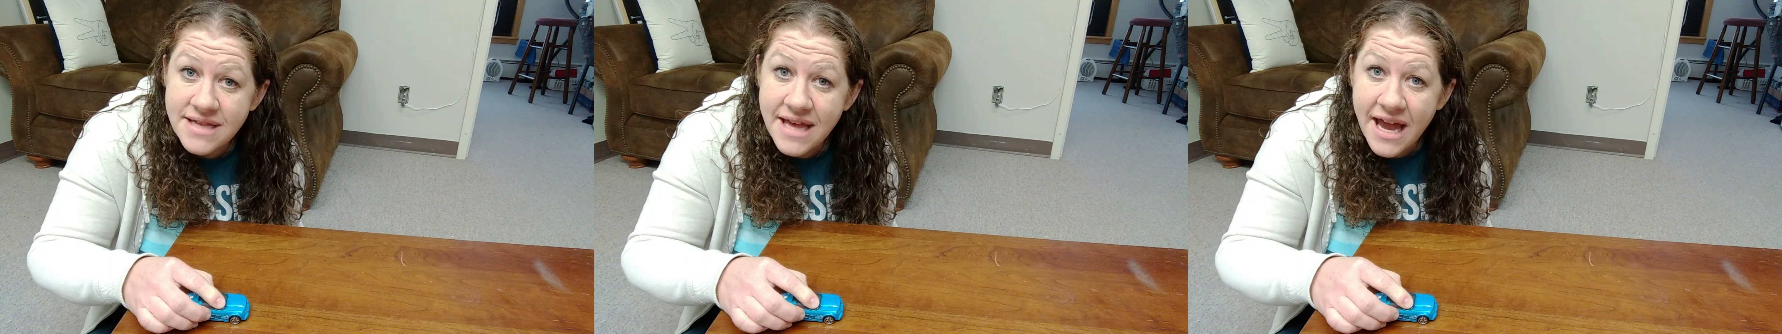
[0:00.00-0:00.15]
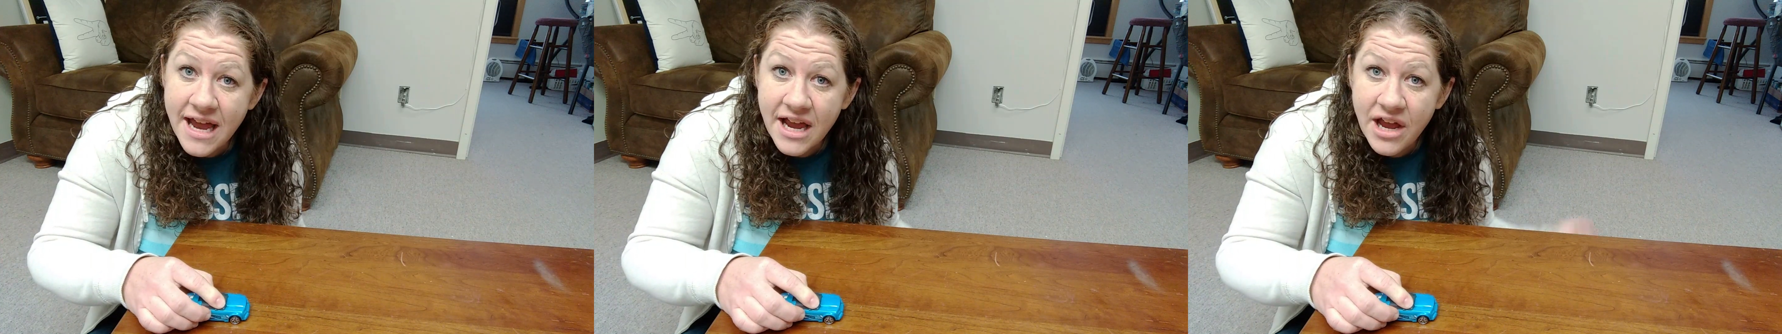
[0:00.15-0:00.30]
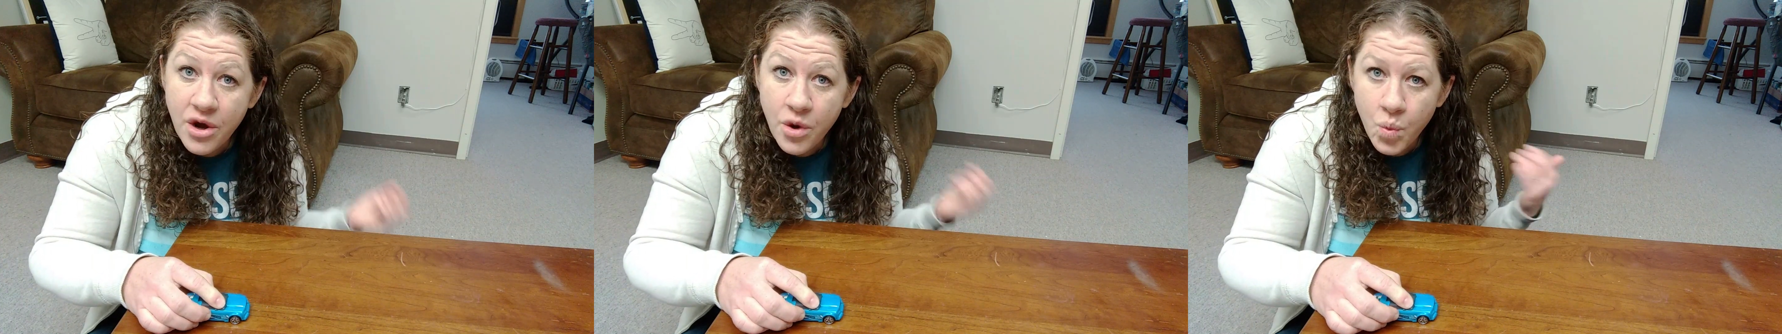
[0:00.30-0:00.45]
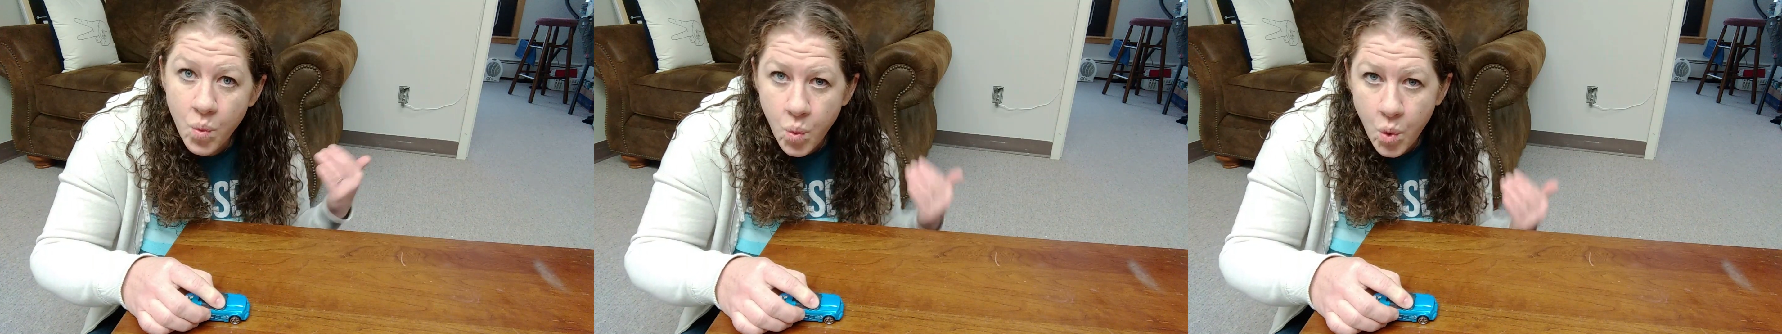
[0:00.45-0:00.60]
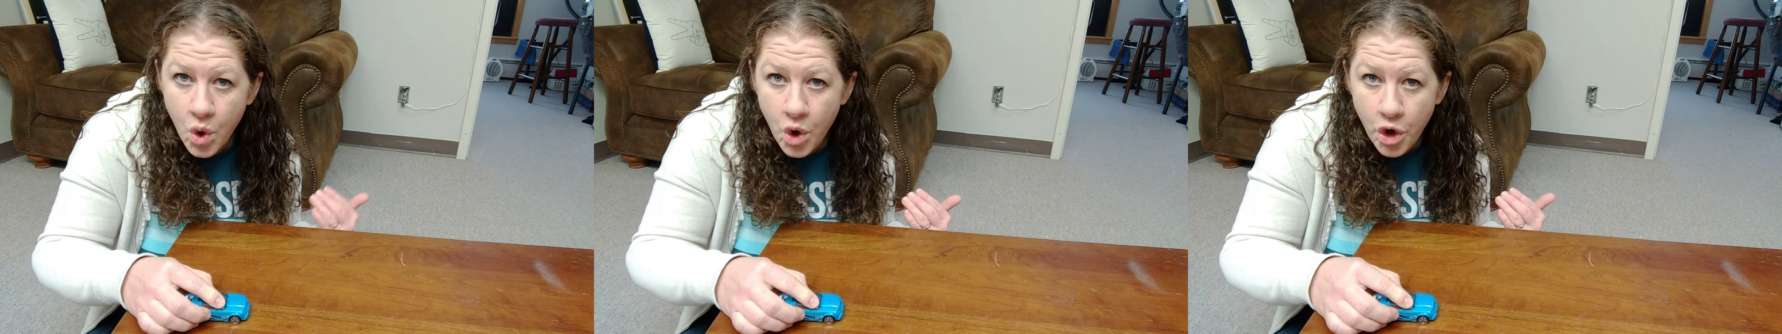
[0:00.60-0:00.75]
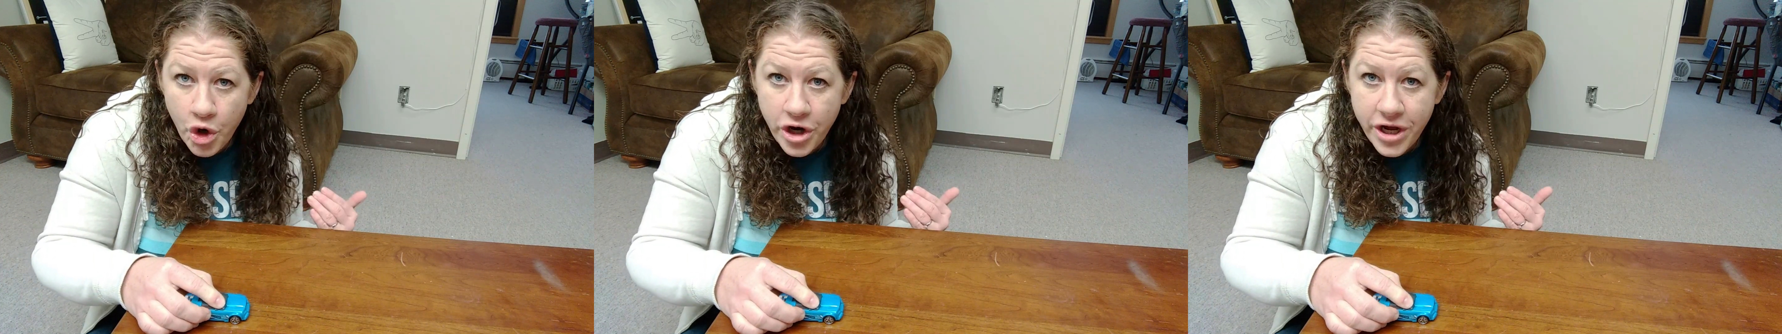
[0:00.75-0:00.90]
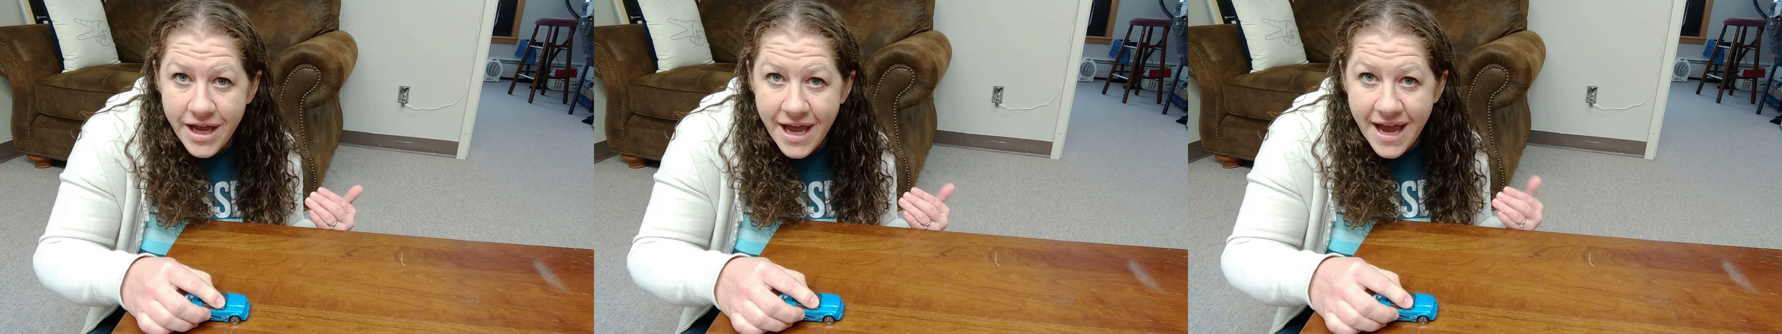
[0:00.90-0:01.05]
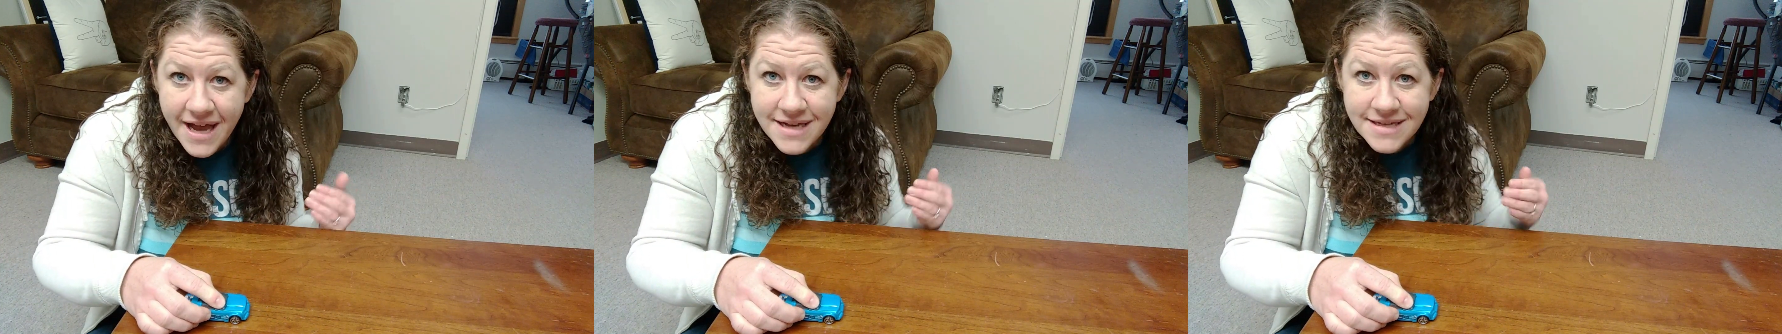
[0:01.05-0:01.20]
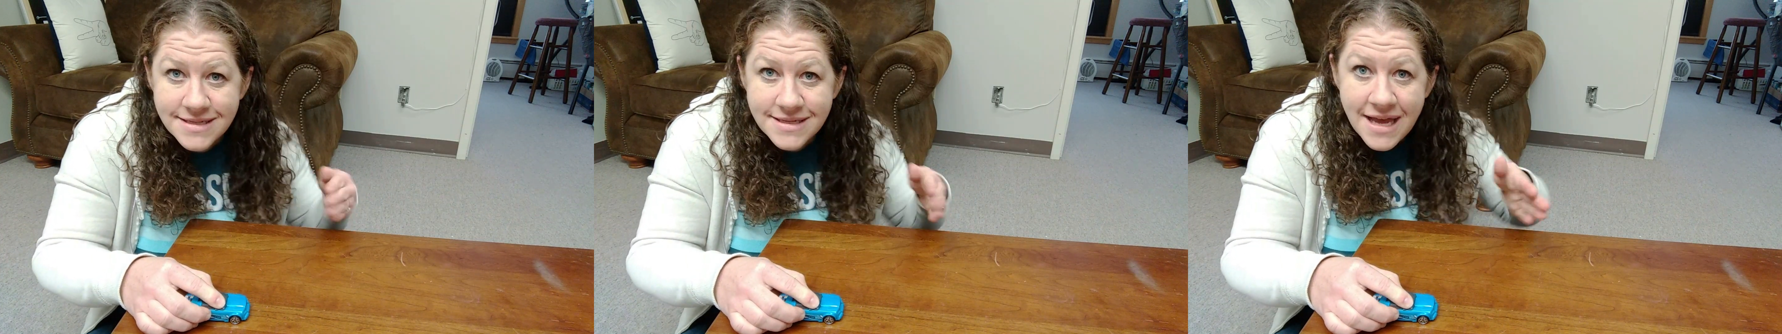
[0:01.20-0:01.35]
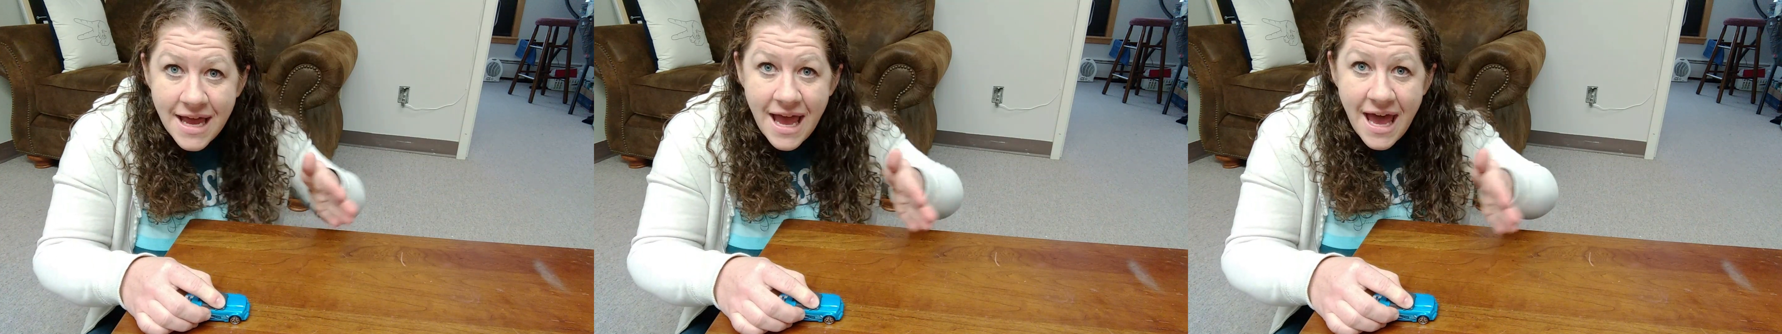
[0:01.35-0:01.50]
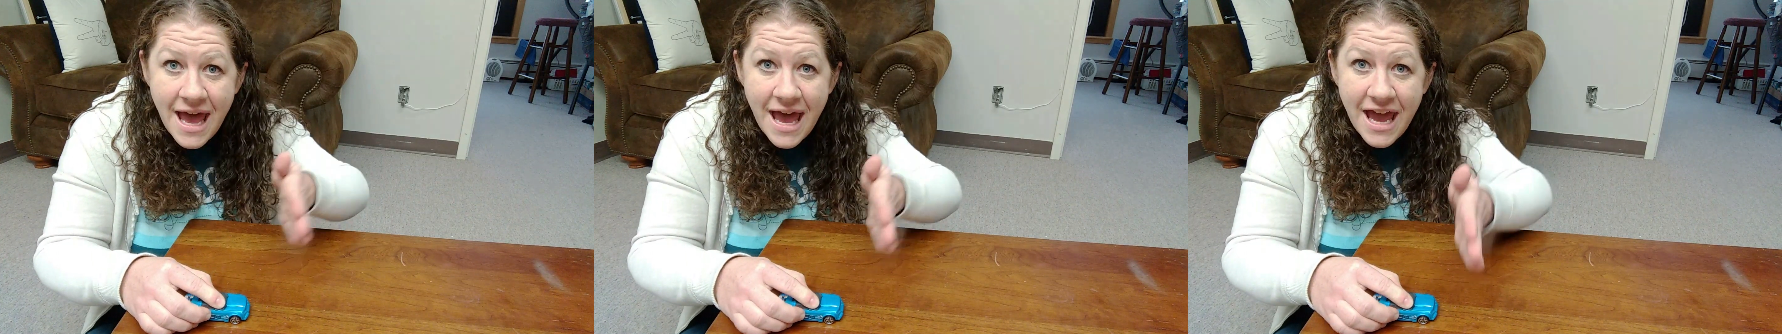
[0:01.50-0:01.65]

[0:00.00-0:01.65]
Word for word: that can worry us